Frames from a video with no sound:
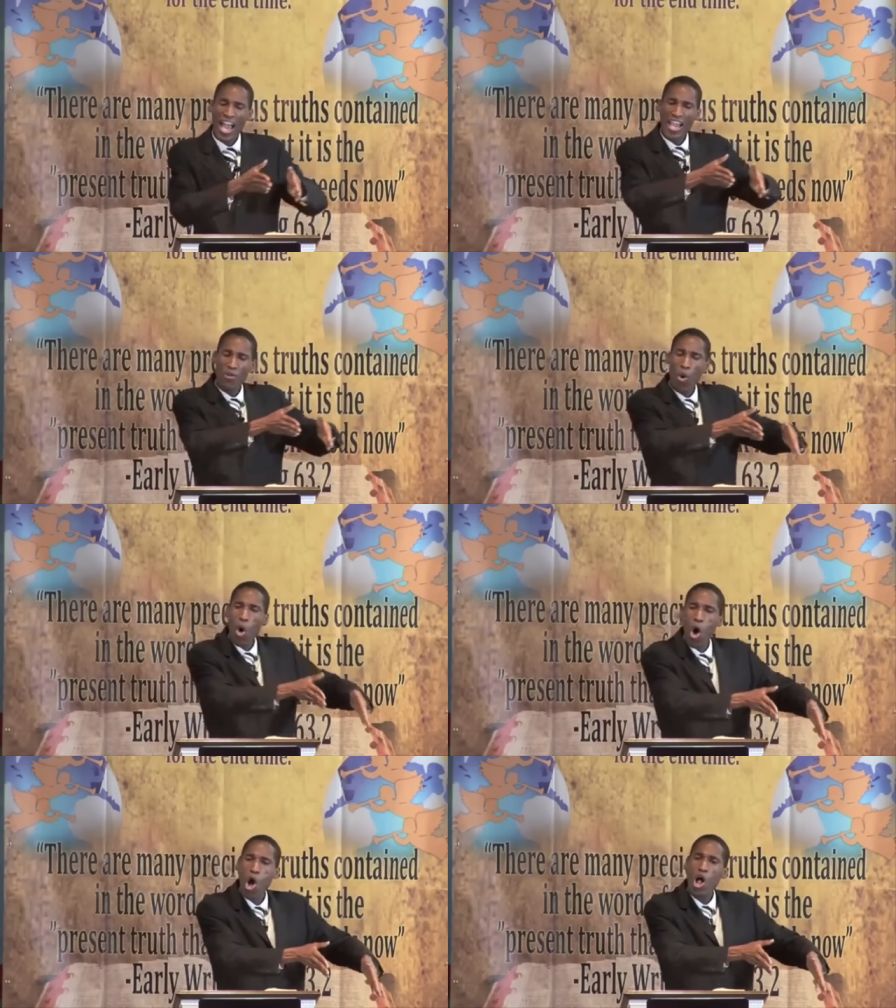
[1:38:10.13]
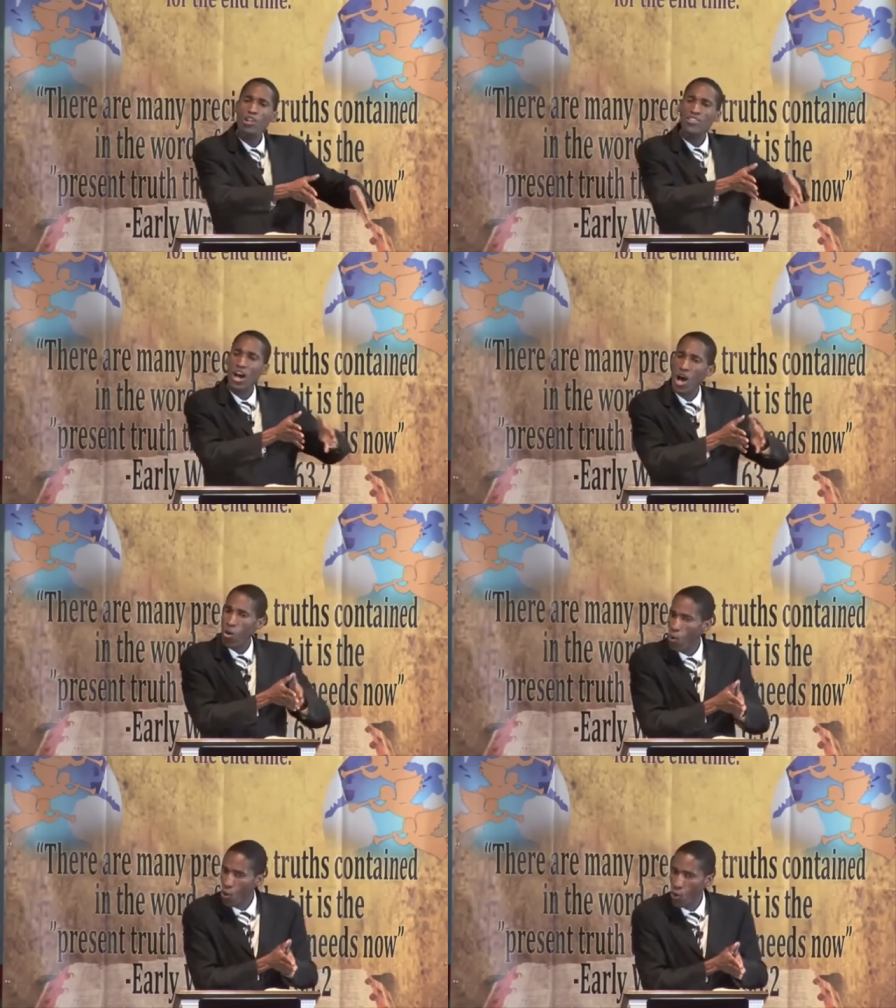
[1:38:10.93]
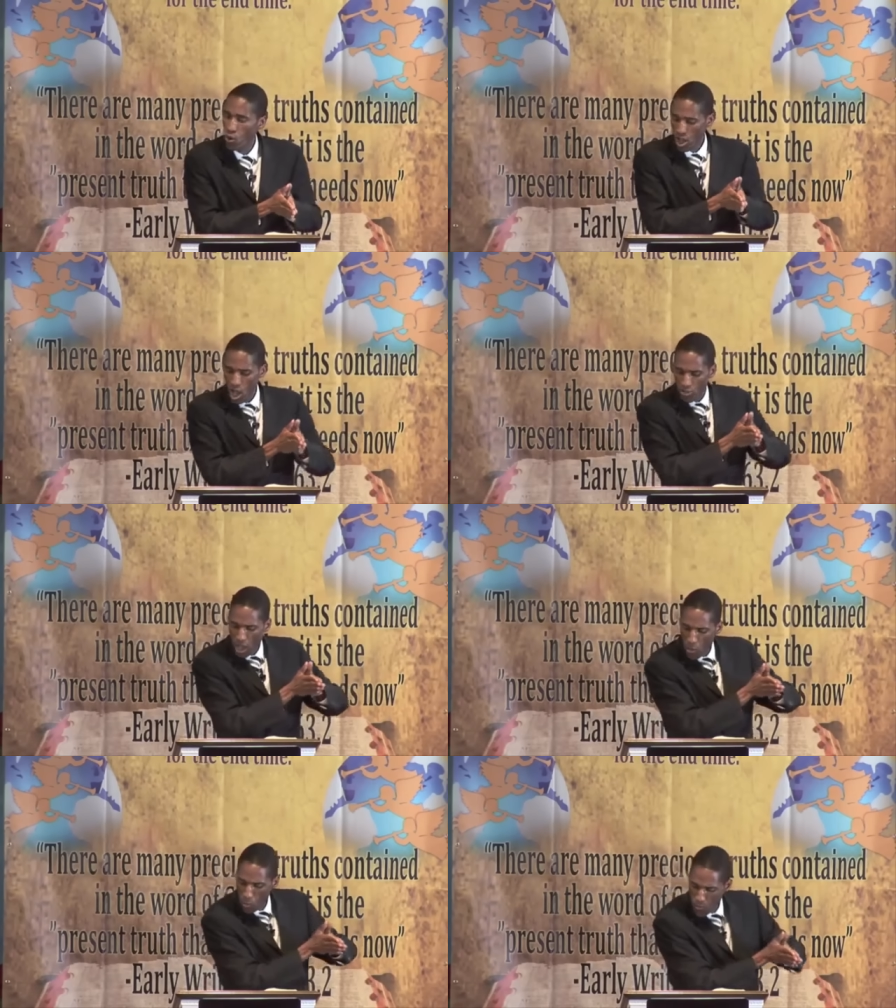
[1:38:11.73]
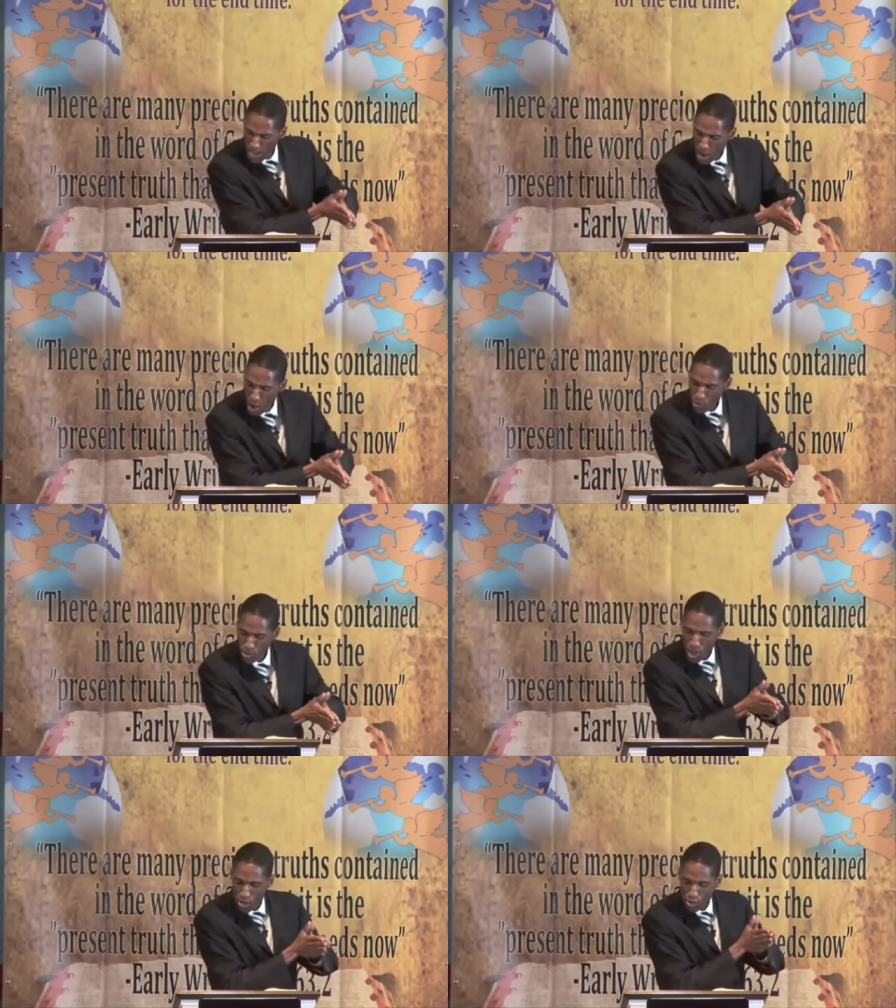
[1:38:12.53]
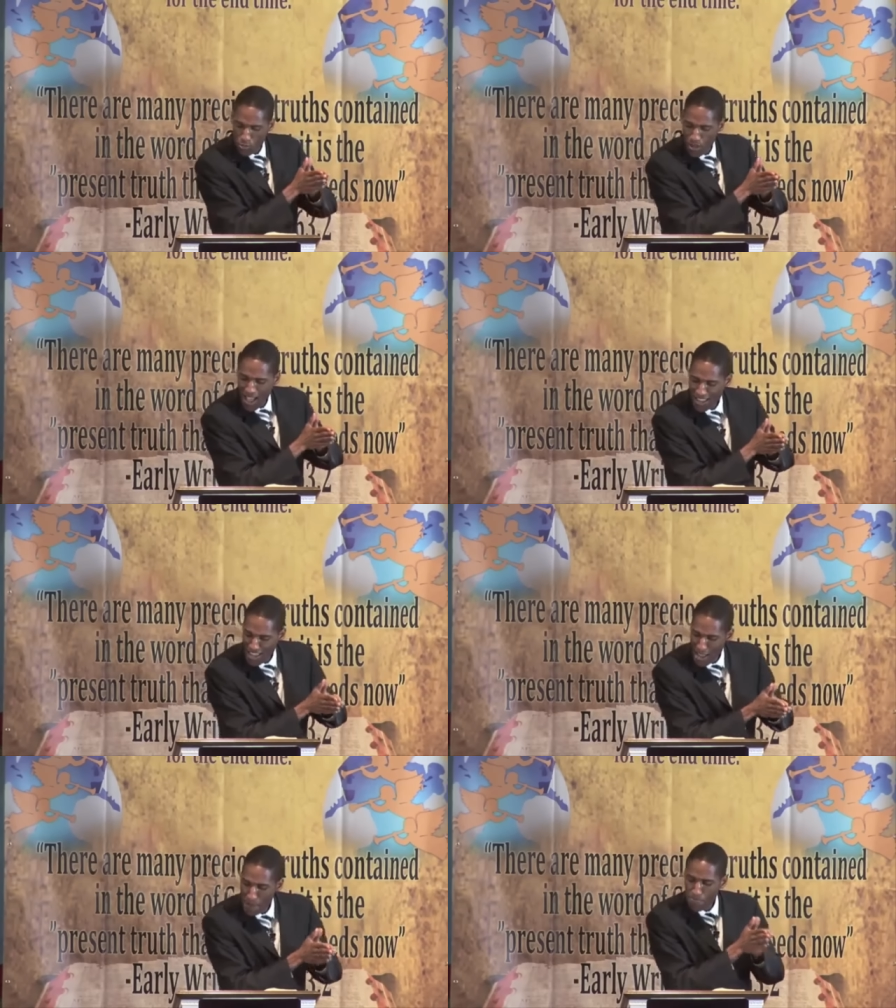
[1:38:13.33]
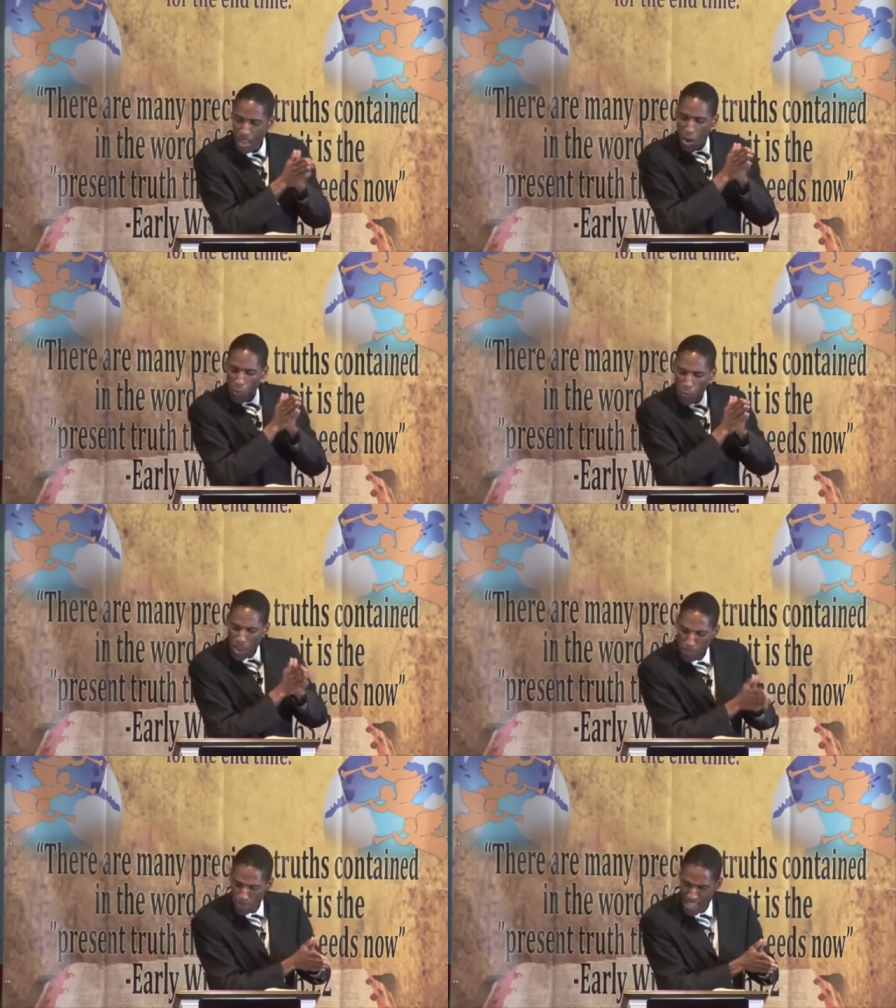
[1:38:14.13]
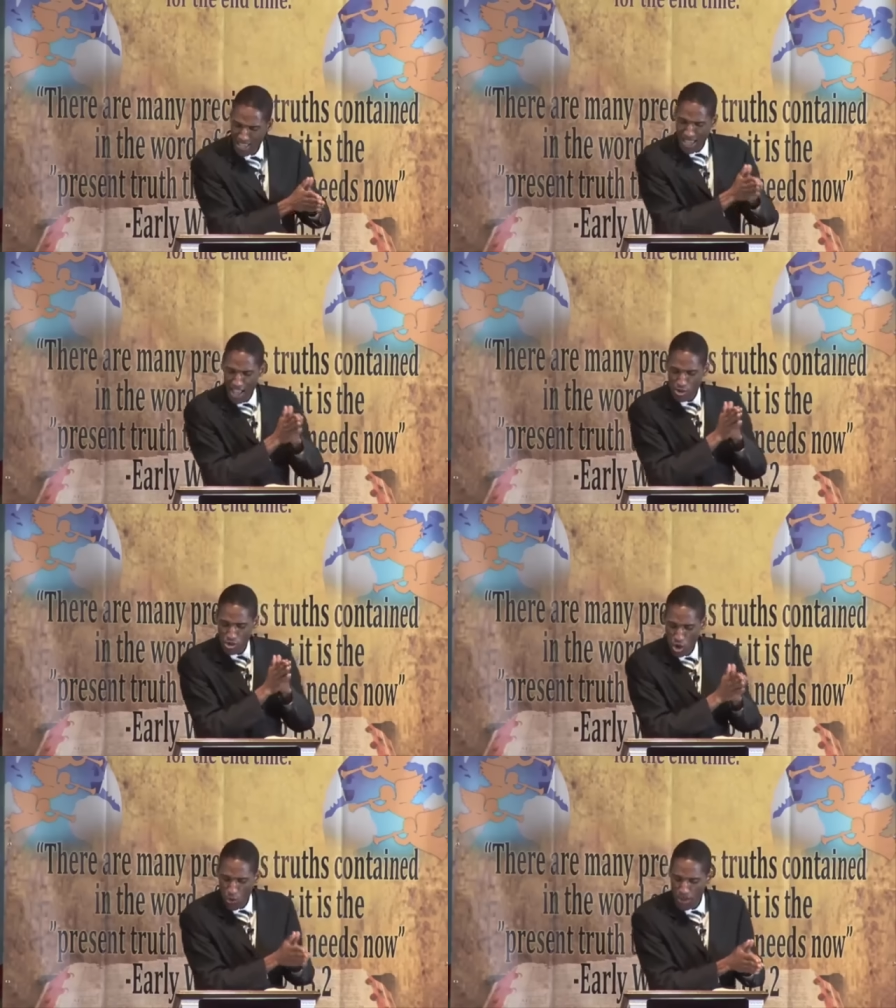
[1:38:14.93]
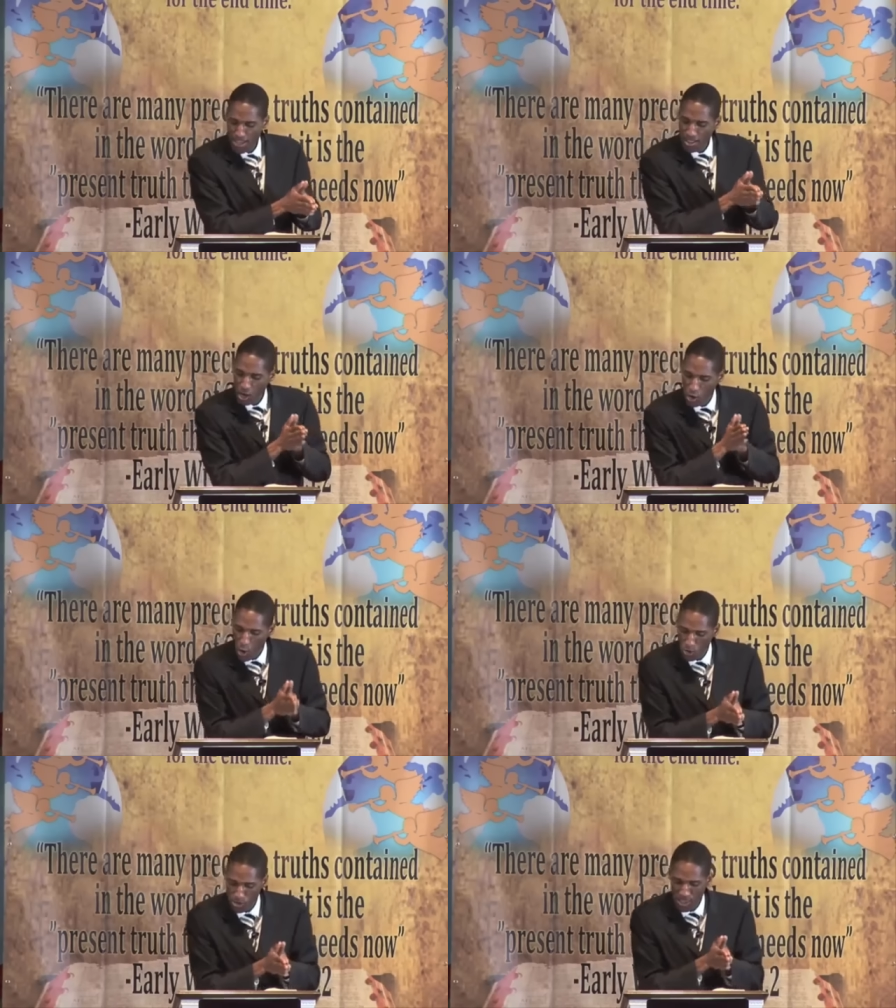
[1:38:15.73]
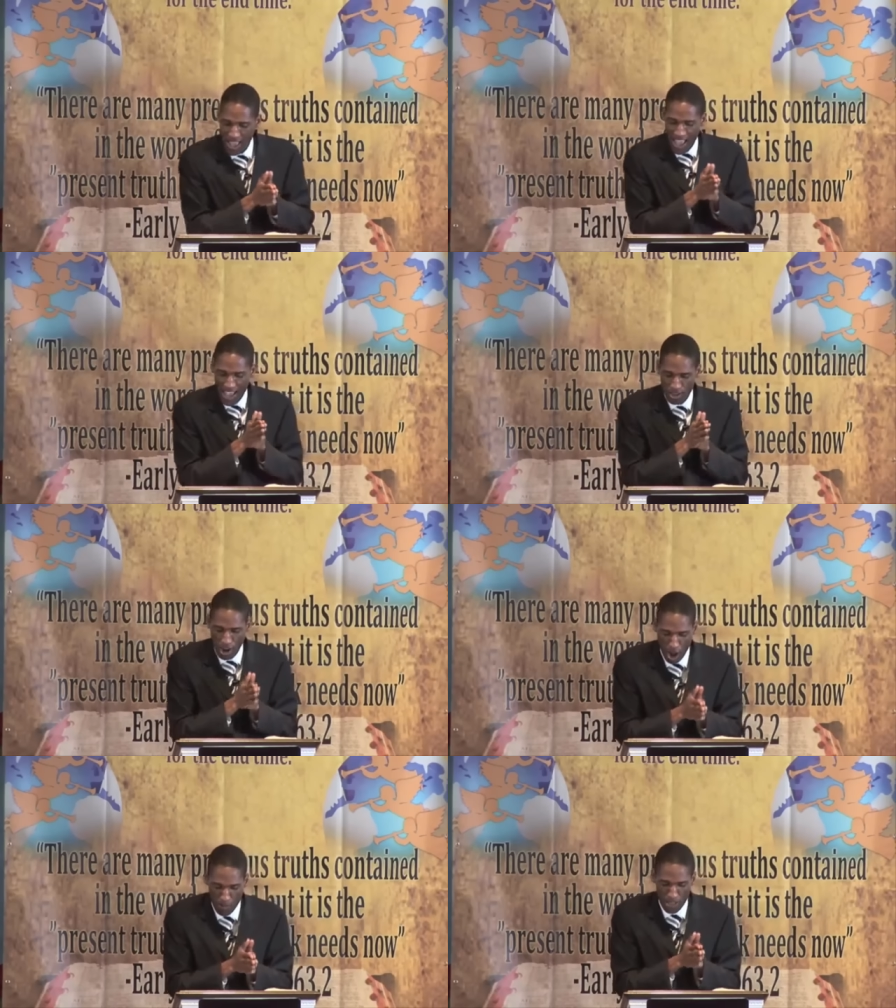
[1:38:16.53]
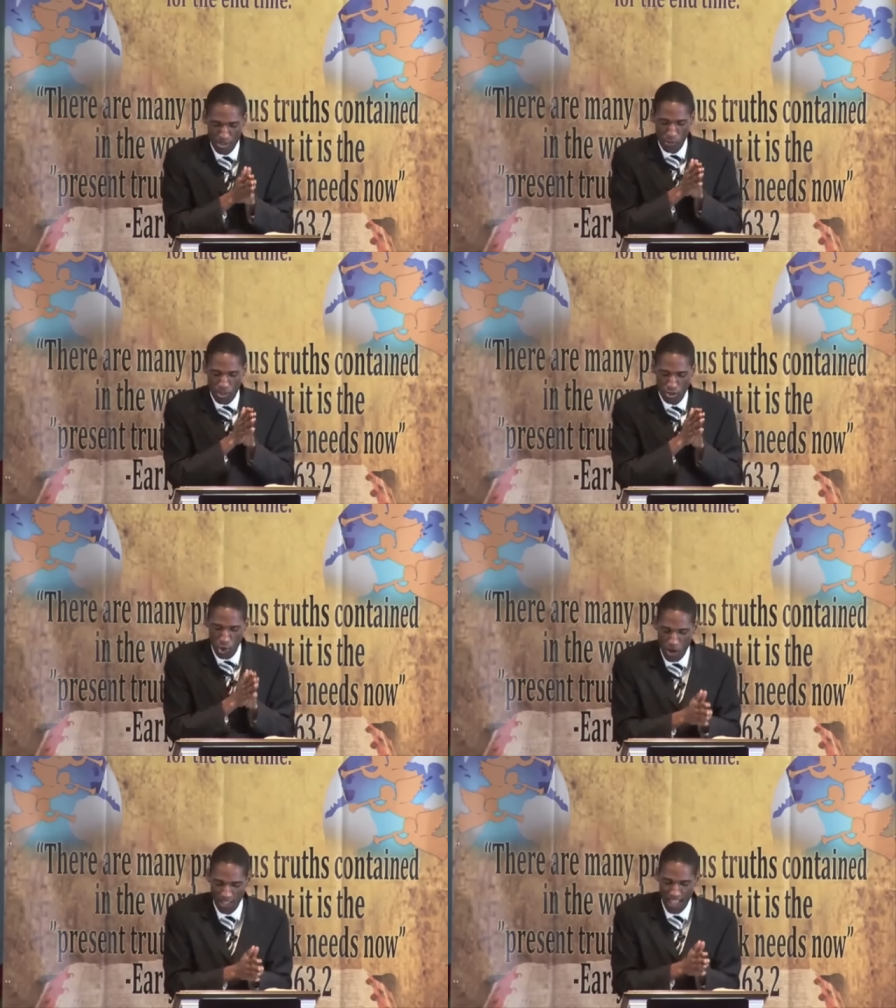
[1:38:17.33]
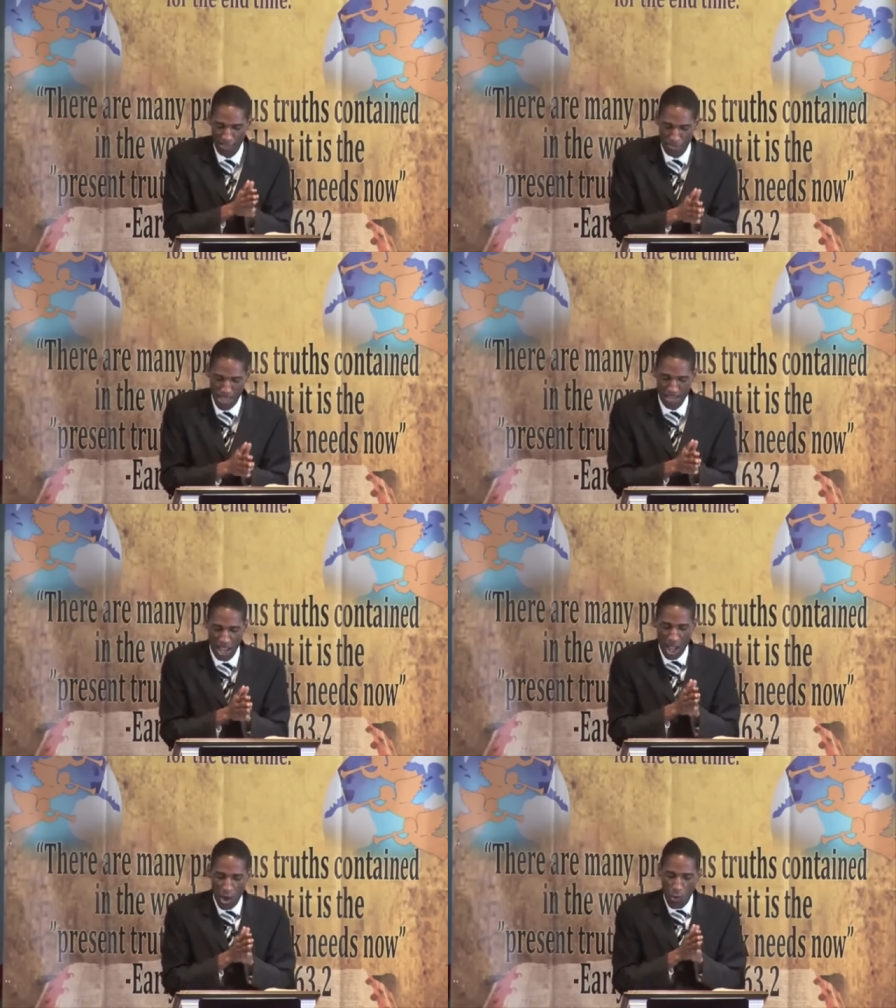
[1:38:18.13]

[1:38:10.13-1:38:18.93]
And all the who? The widows stood by him, weeping and showing the coats and garments which Dorcas made